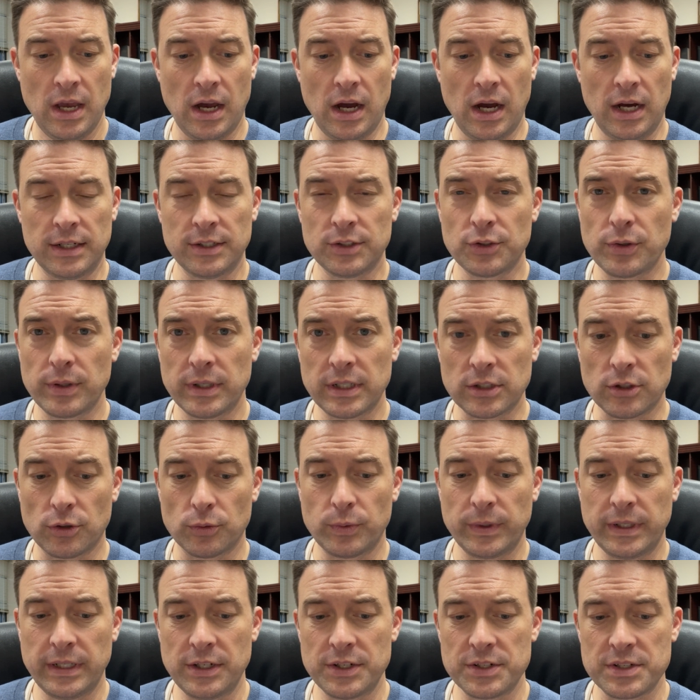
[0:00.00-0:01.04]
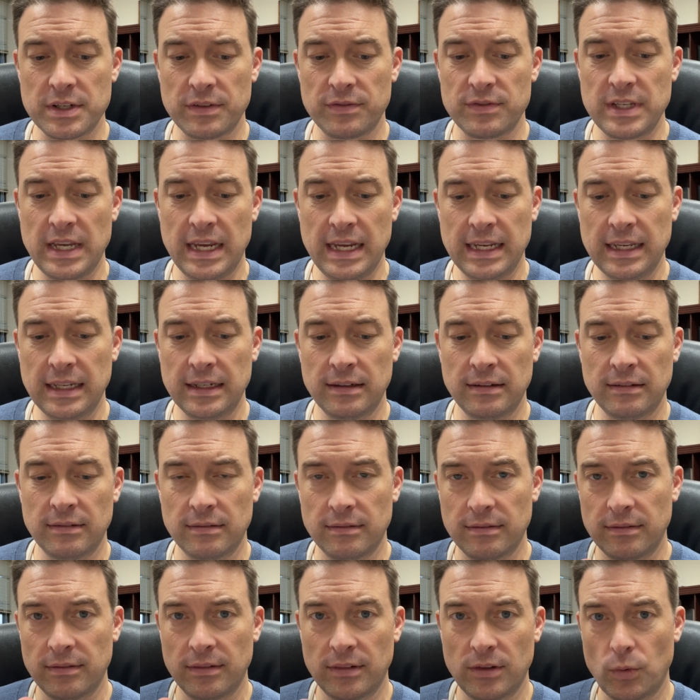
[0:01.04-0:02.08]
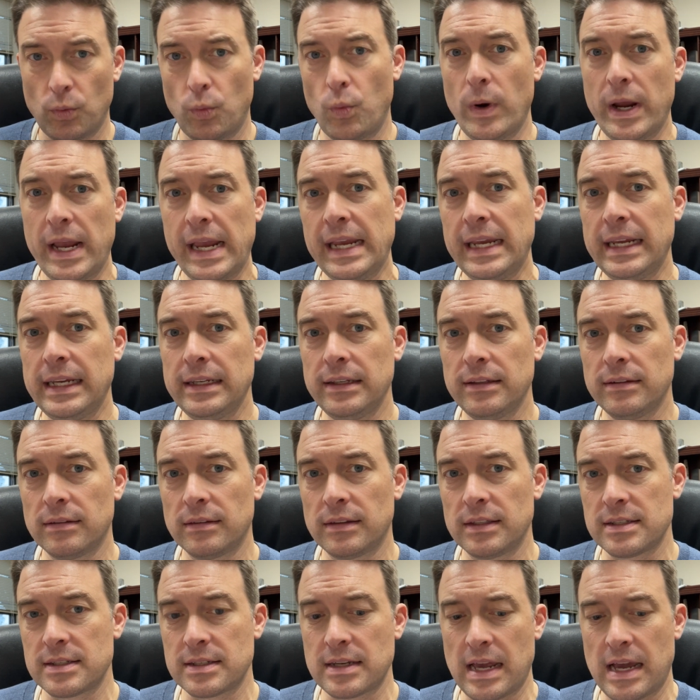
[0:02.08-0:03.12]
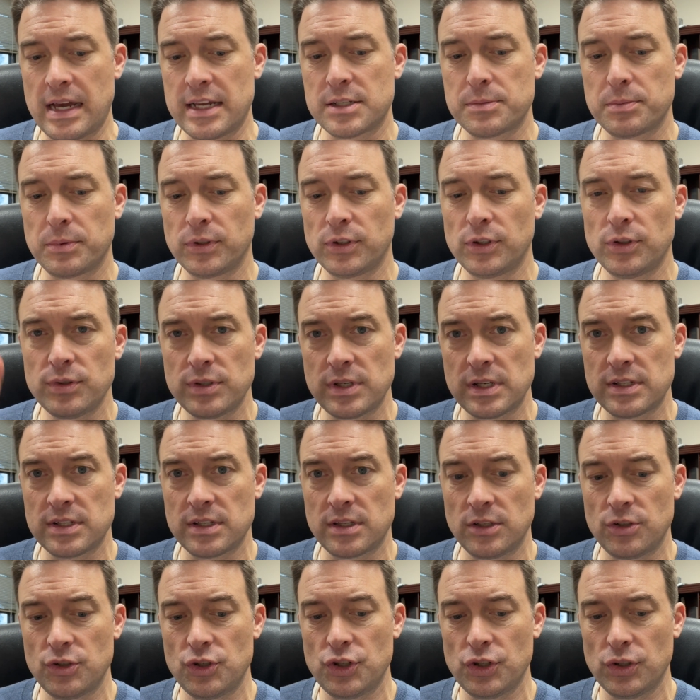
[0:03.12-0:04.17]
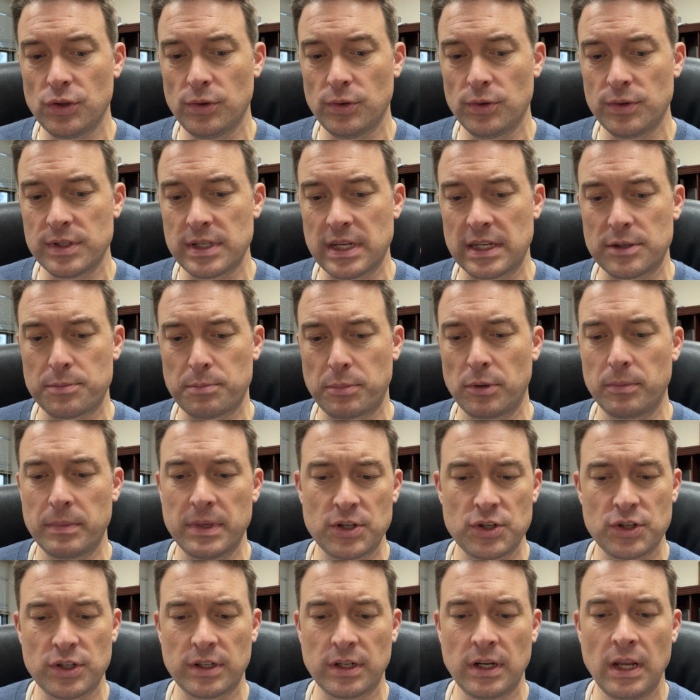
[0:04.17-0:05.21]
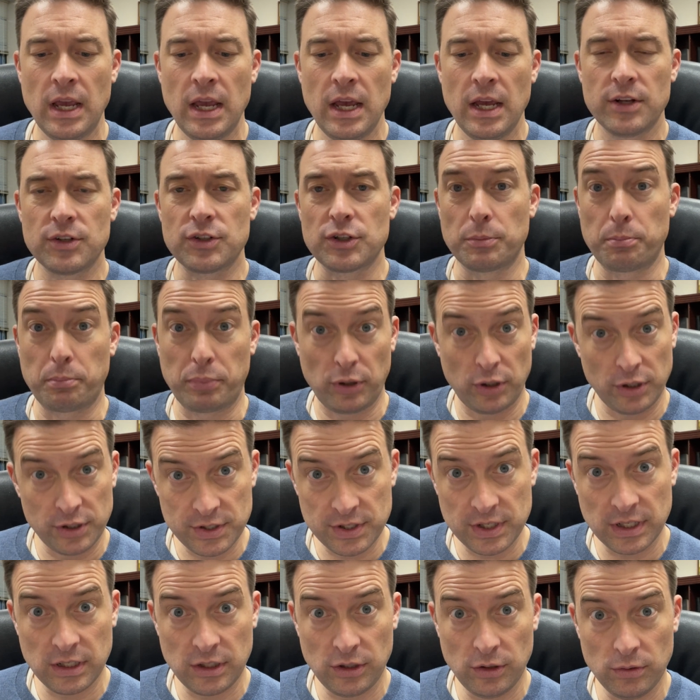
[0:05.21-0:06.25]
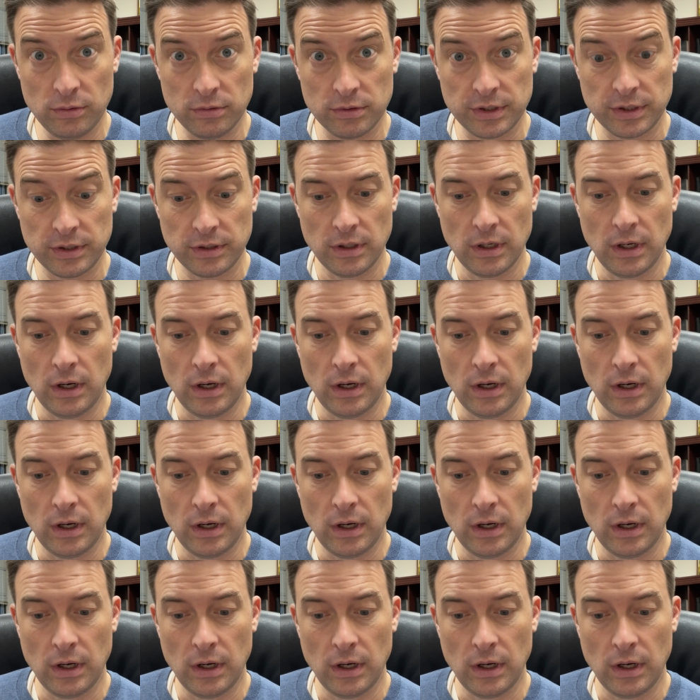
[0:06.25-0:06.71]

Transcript: Uncritical readers have taken the way this gospel uses the Jews as permission to persecute